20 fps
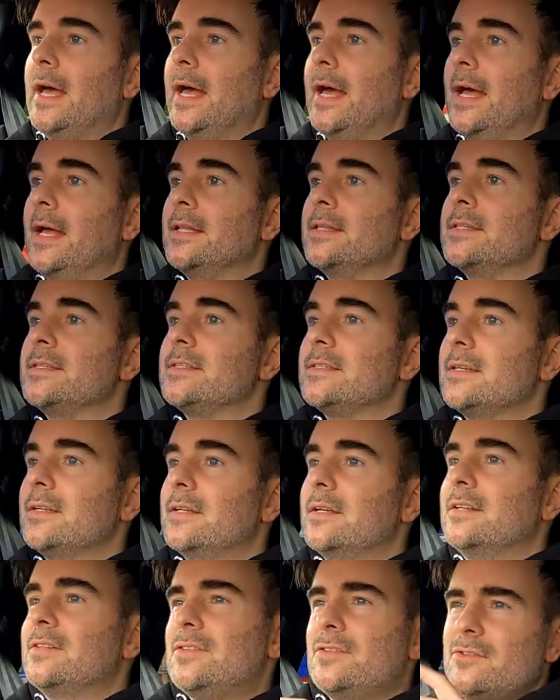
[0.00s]
And
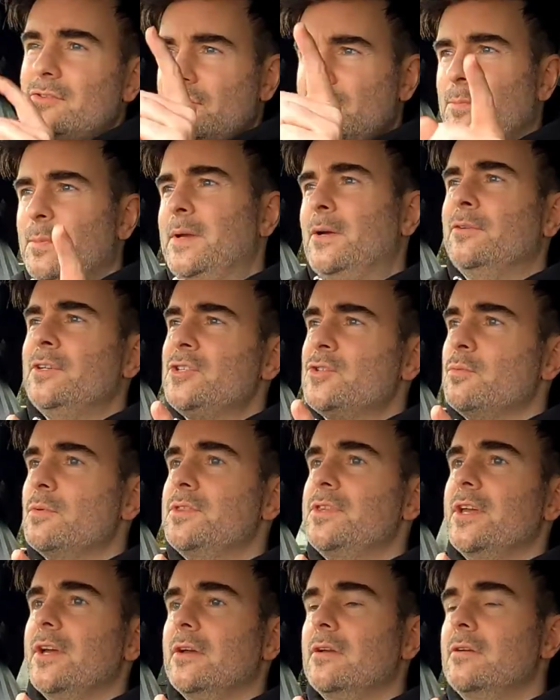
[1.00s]
to be honest with